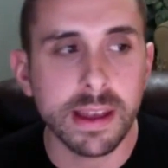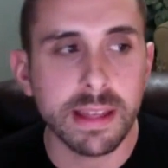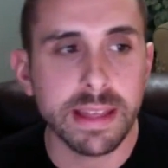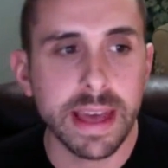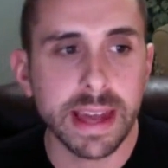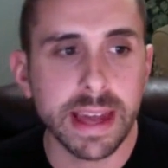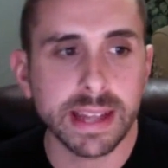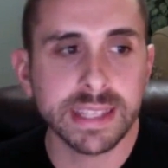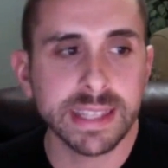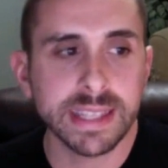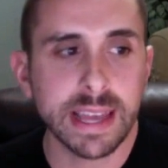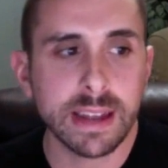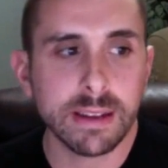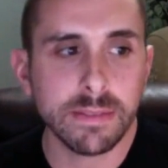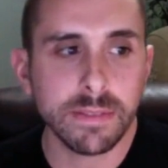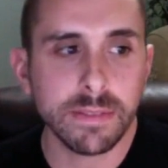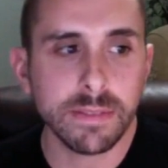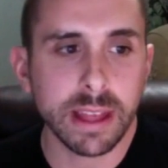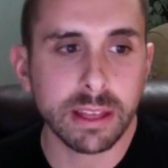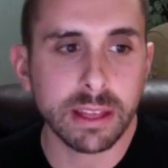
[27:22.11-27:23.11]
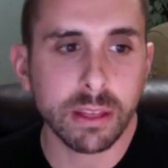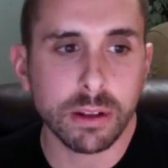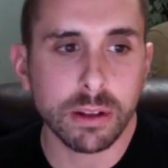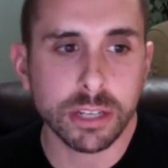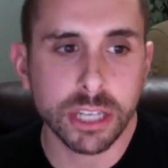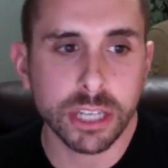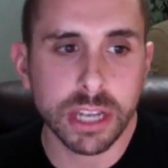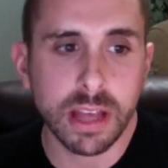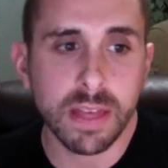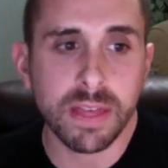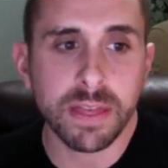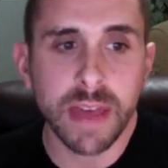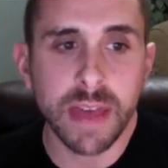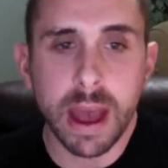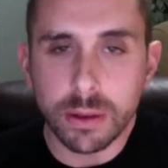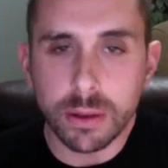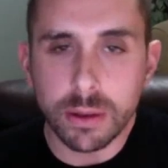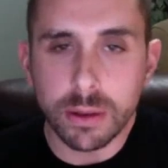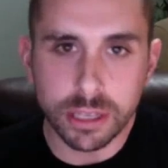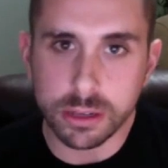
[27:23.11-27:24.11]
That instead of like launching
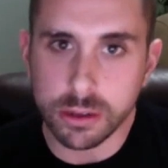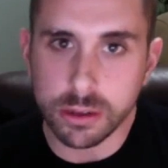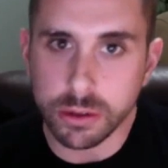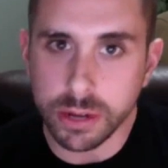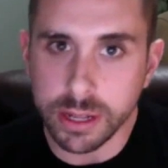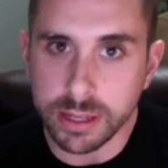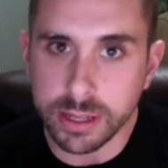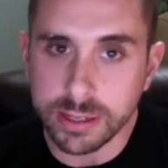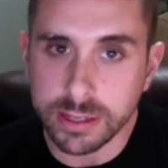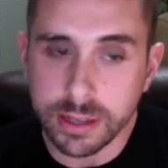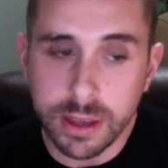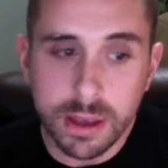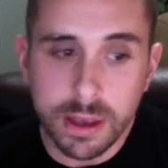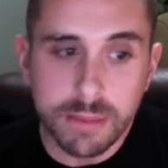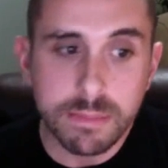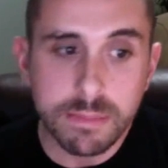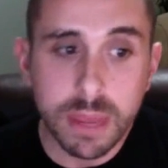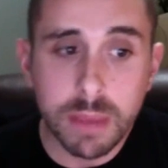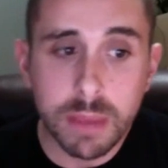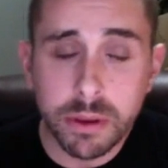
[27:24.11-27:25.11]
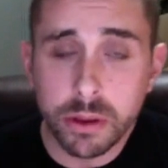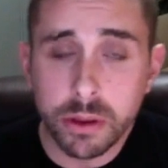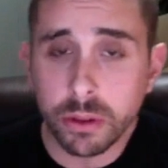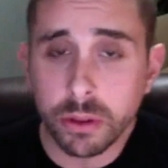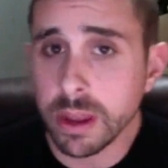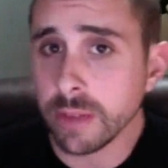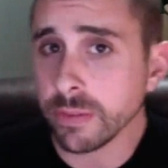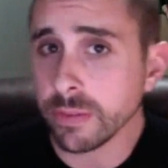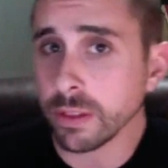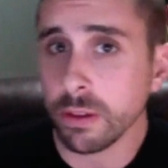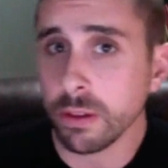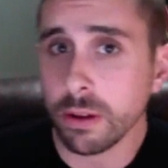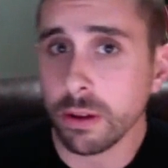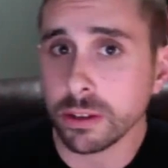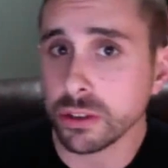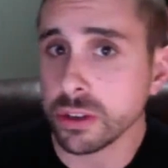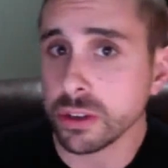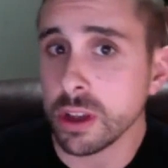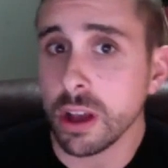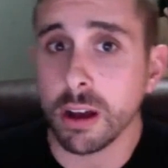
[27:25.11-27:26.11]
1,000 units, maybe you only have to
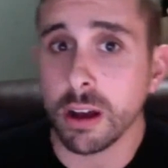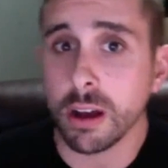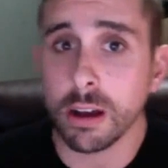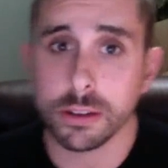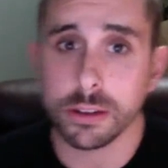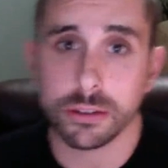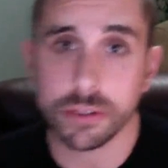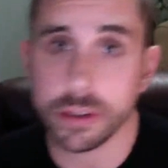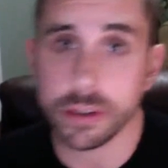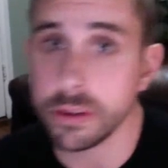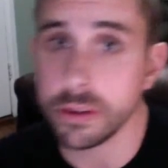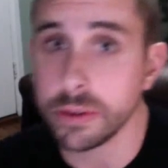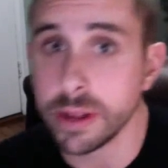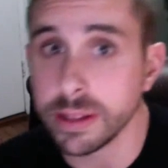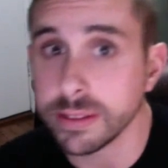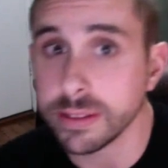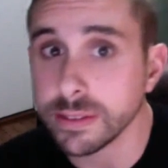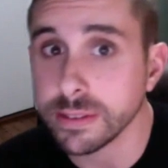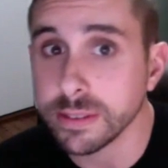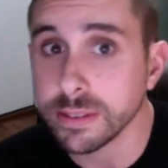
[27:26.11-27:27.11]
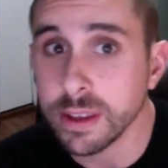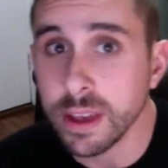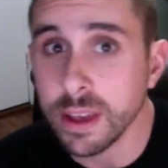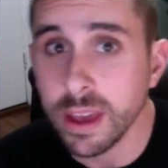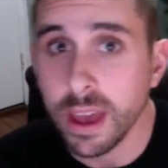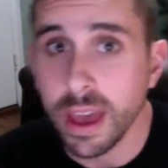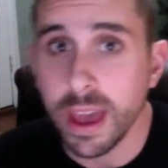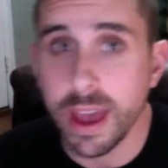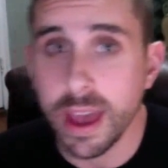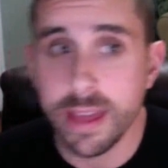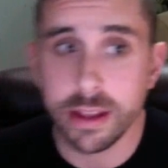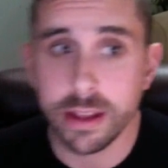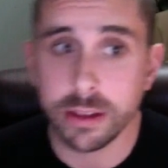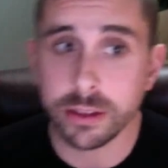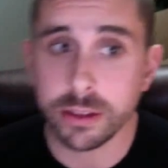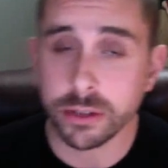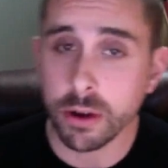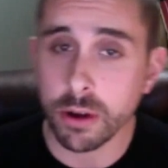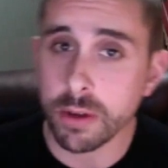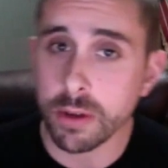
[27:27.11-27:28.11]
launch 100 units, and then
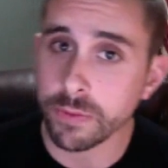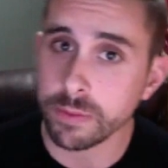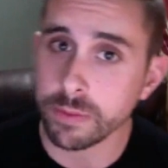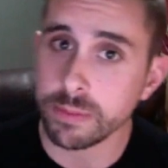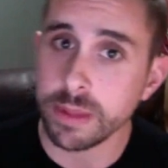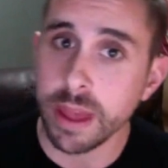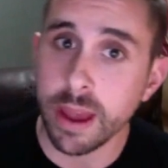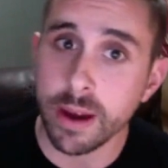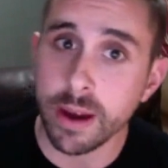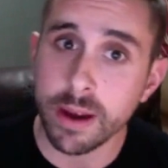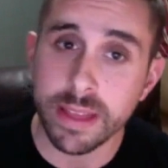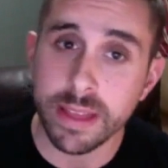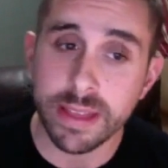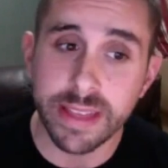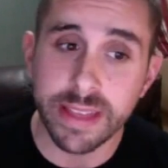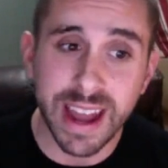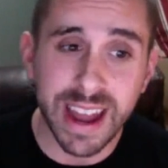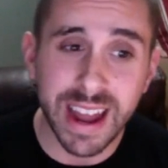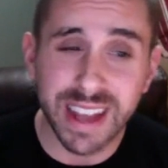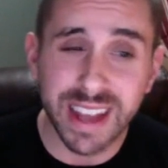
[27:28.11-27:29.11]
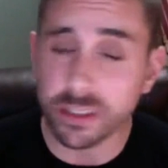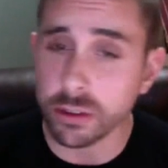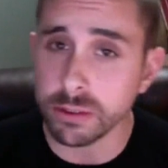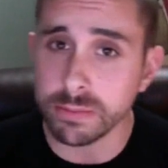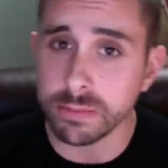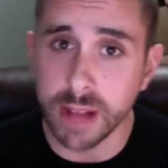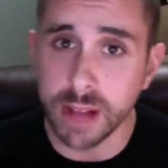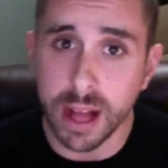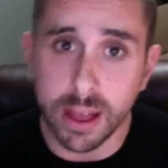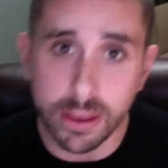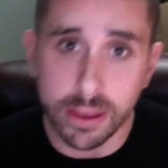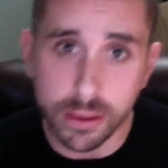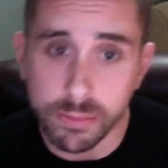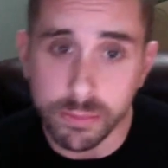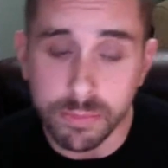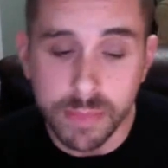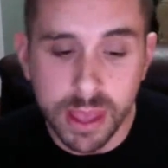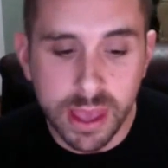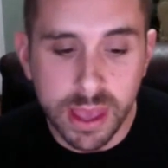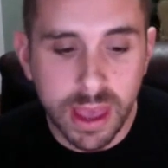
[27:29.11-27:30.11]
you start from there, and then that has good
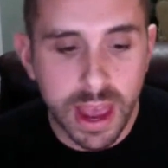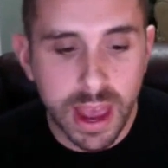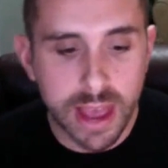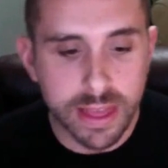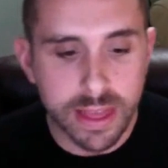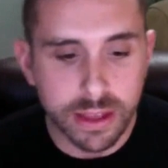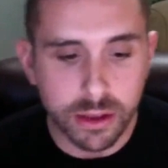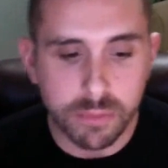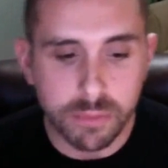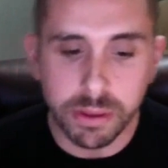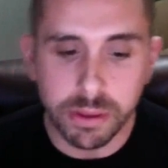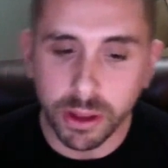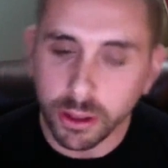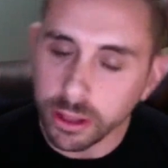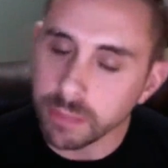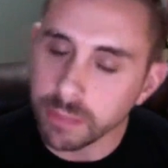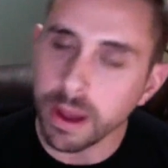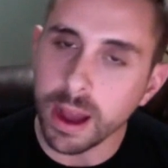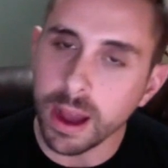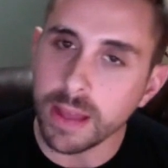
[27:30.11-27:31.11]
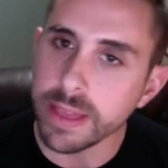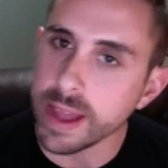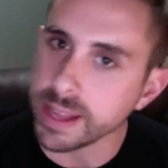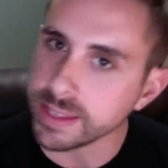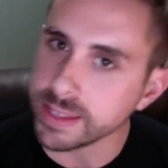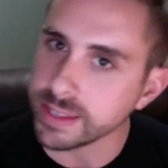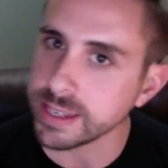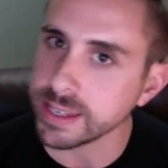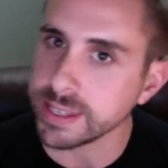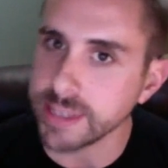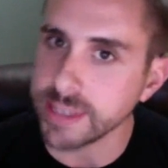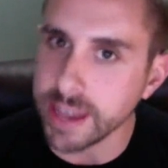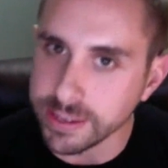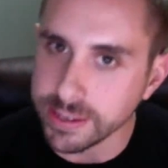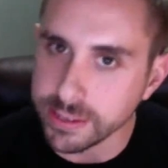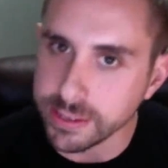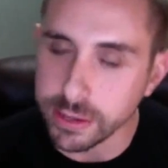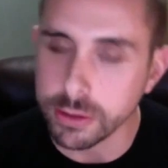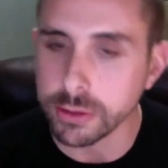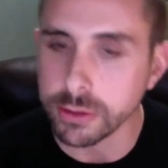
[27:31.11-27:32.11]
volume, and then you build upon that
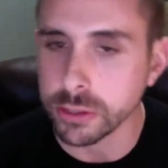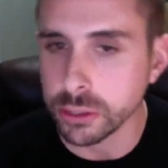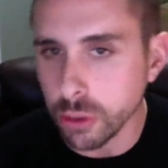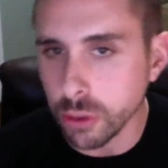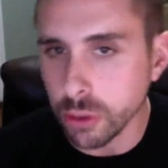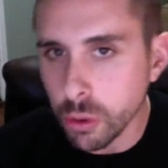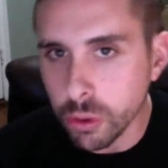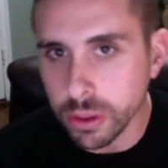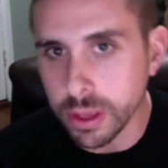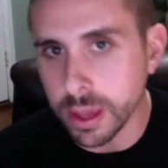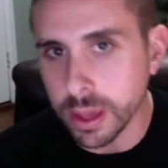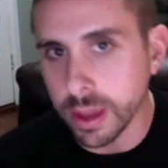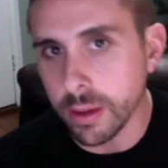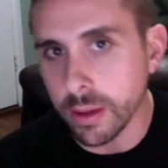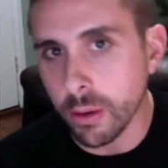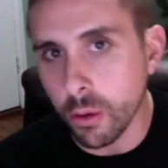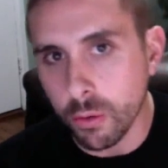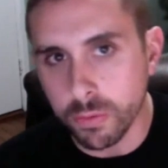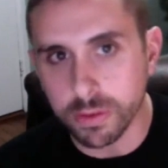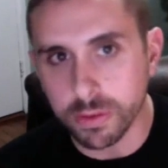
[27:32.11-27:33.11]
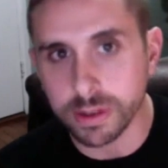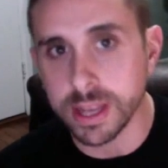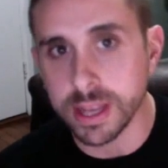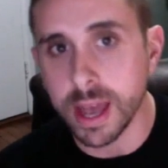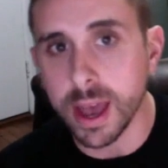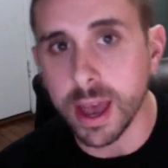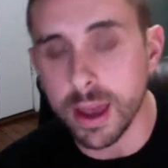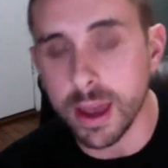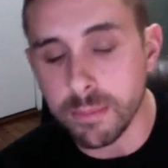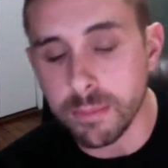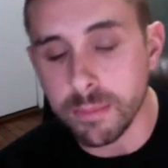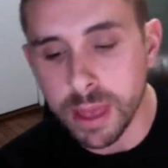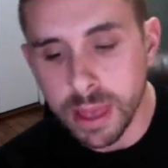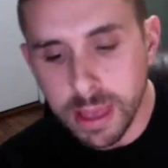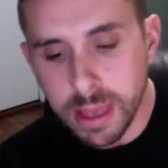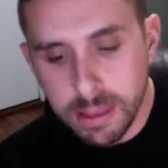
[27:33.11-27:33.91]
success slowly over time.